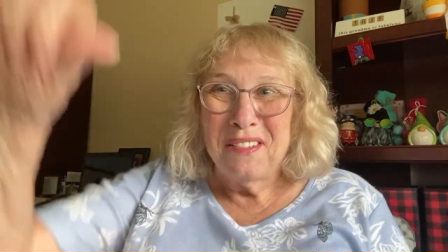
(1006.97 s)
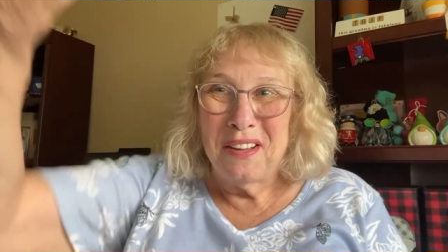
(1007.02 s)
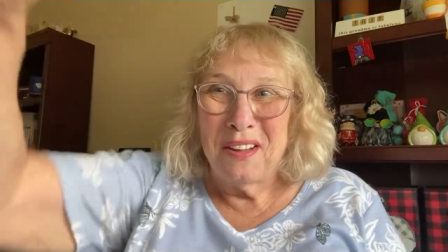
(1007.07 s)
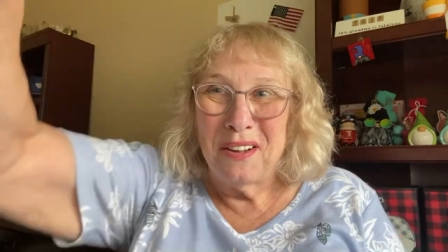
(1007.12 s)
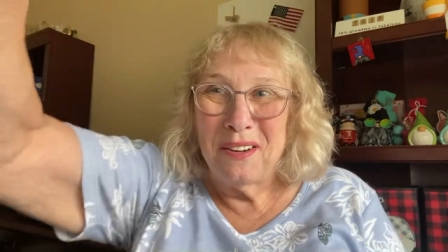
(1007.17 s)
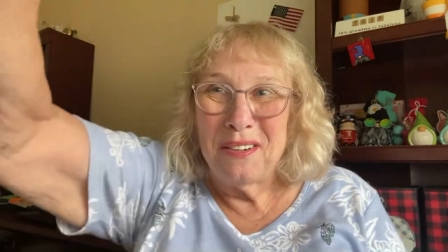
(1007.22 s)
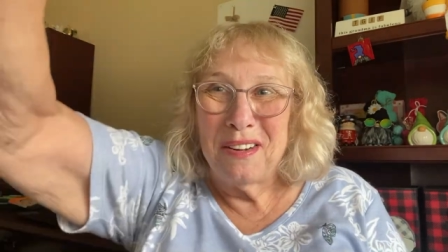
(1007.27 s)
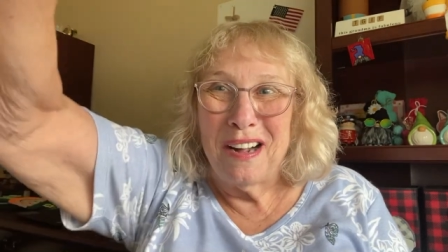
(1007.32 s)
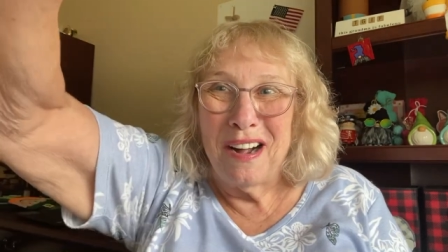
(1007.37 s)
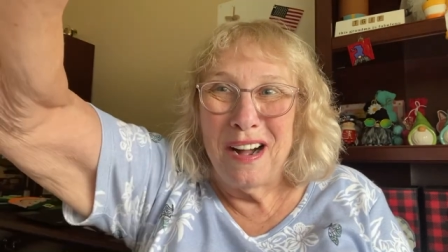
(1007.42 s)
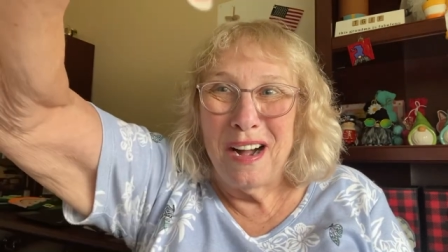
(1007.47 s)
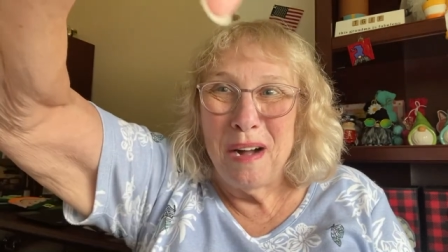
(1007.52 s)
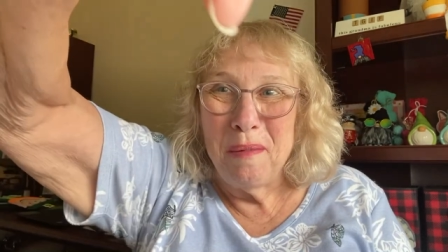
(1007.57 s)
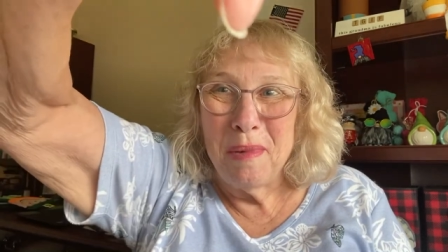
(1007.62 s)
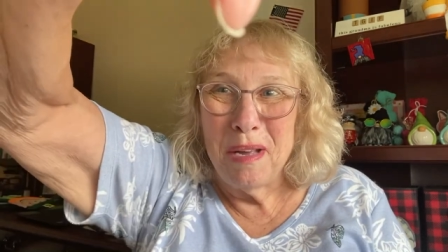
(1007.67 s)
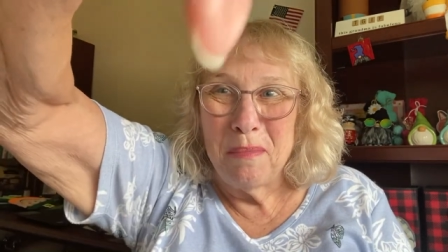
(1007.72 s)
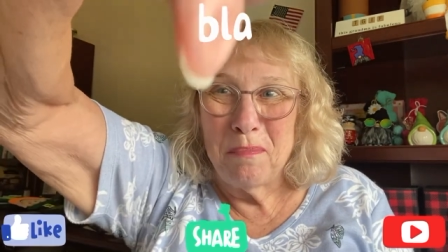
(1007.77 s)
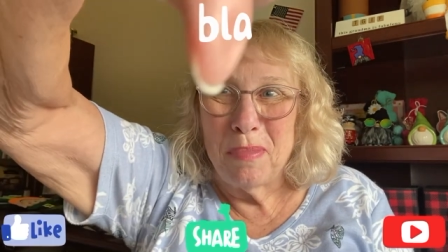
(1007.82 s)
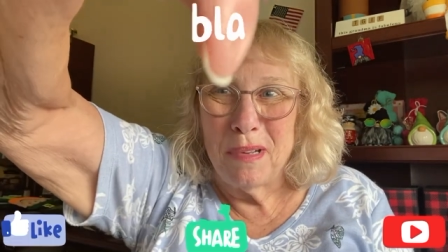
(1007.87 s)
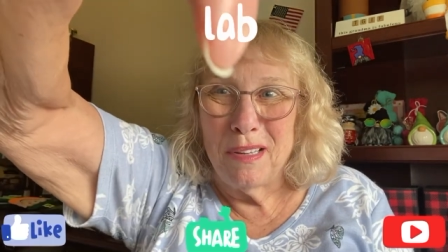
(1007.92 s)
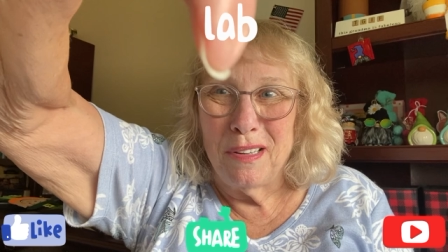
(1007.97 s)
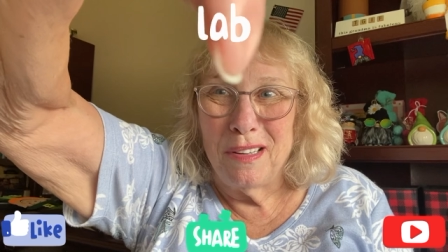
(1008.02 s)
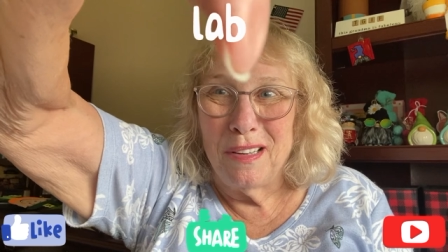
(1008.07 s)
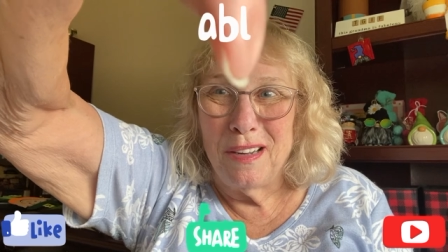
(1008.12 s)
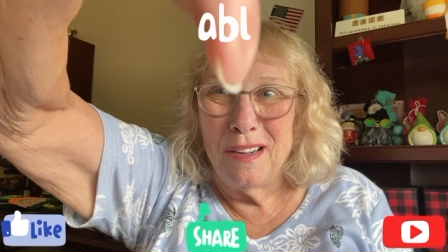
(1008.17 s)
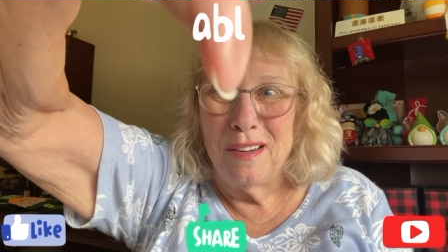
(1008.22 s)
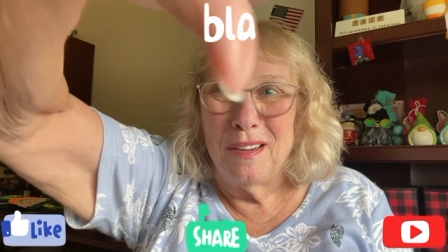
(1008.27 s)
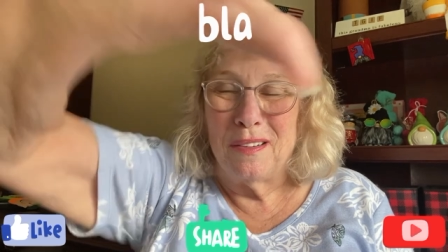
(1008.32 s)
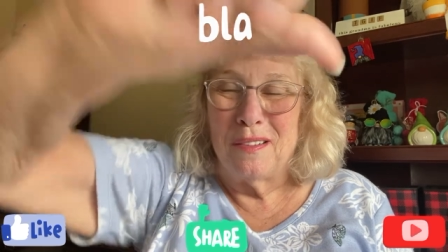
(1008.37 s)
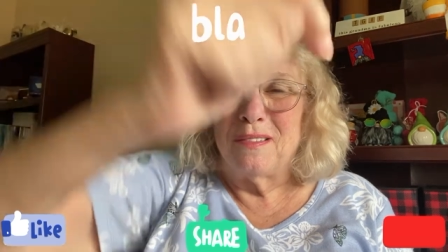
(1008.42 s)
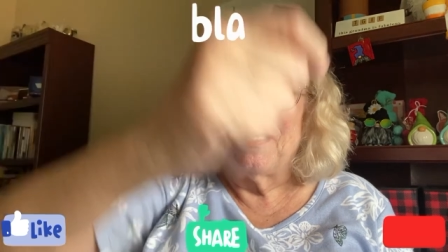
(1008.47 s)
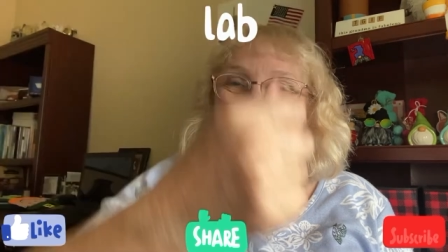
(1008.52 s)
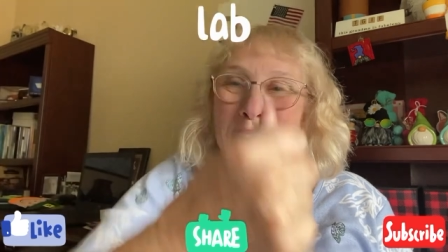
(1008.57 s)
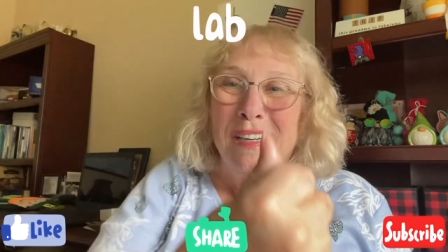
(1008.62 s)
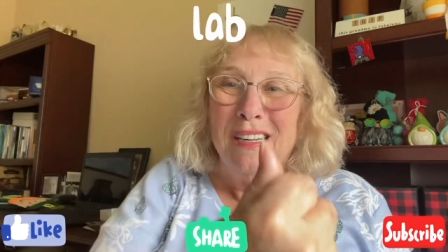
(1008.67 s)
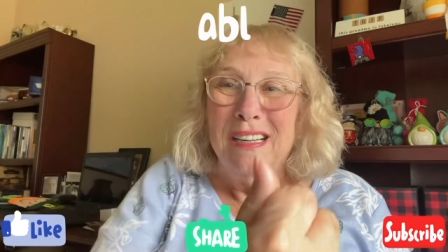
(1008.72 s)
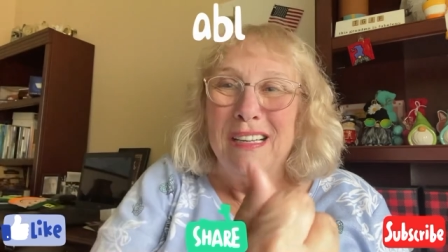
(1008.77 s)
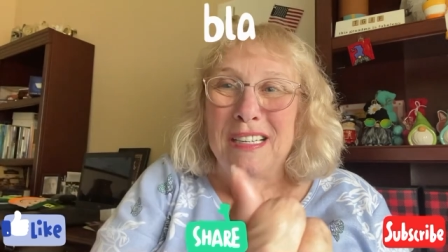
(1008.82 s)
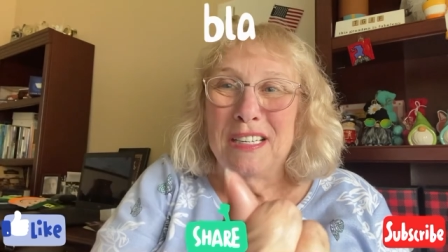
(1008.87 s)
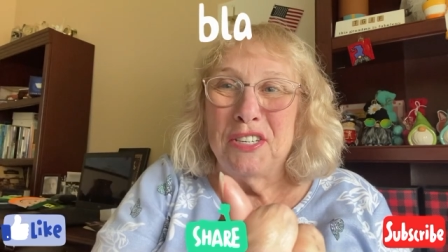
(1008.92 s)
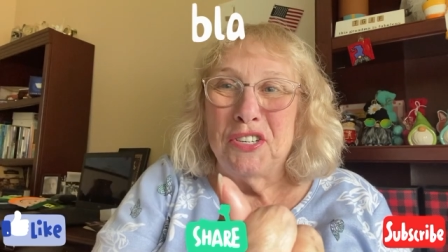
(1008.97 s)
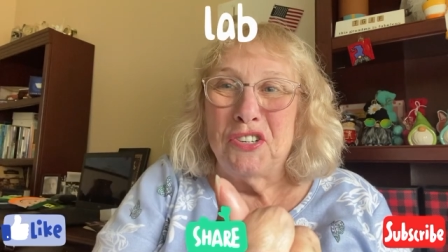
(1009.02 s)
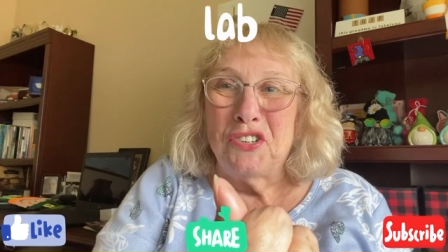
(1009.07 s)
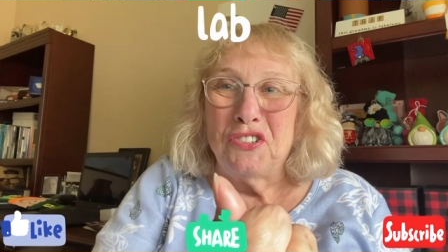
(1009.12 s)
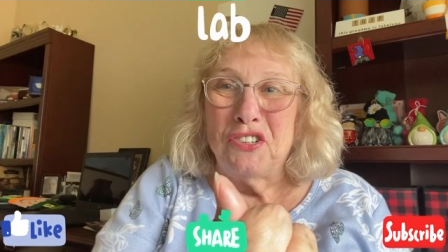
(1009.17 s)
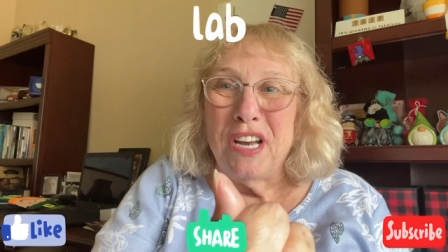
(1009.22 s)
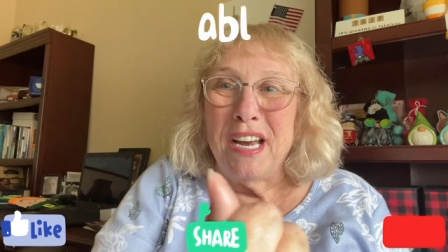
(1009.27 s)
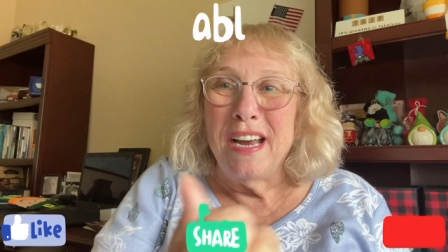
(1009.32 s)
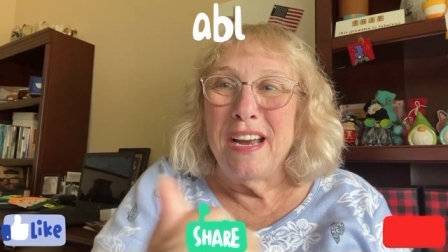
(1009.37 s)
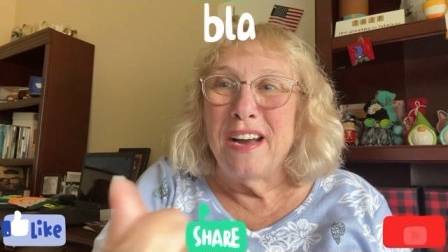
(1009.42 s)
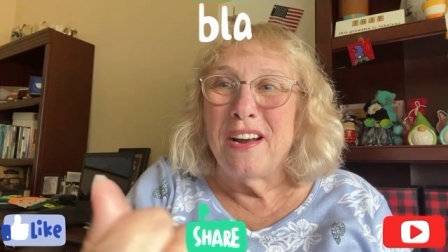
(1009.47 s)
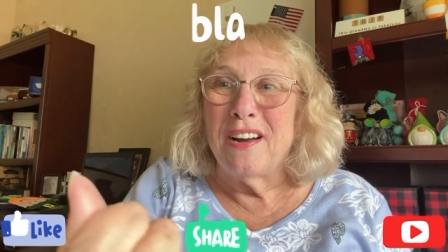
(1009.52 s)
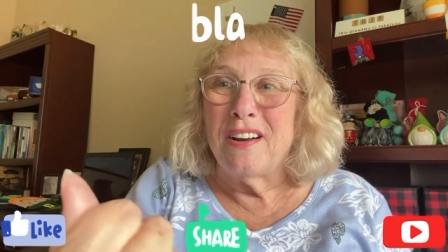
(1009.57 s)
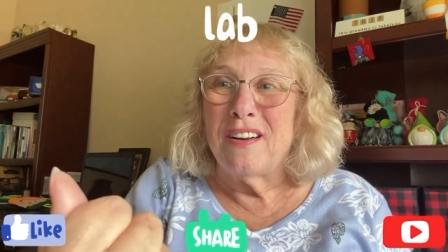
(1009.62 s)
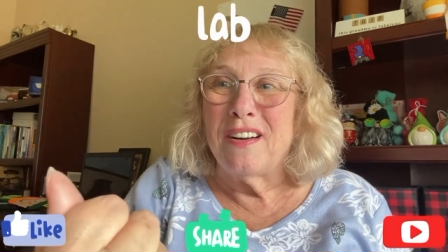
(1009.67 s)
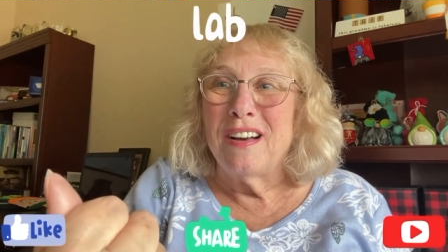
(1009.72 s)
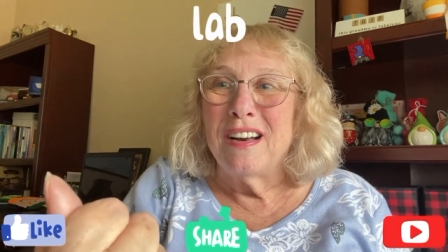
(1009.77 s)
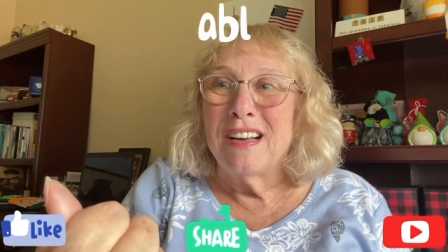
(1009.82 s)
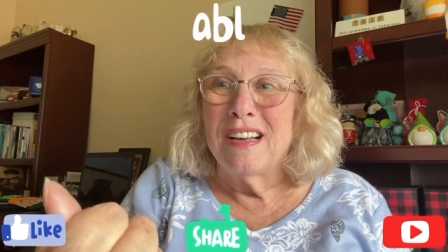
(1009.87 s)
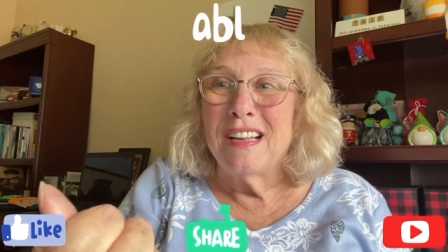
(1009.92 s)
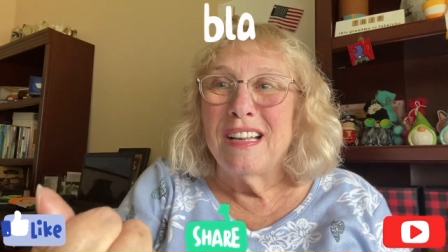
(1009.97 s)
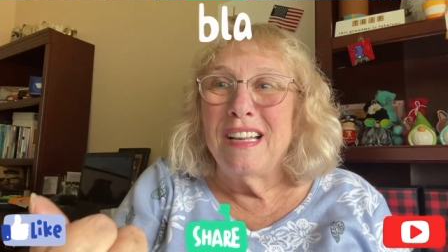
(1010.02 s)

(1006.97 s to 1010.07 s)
so comment below, share,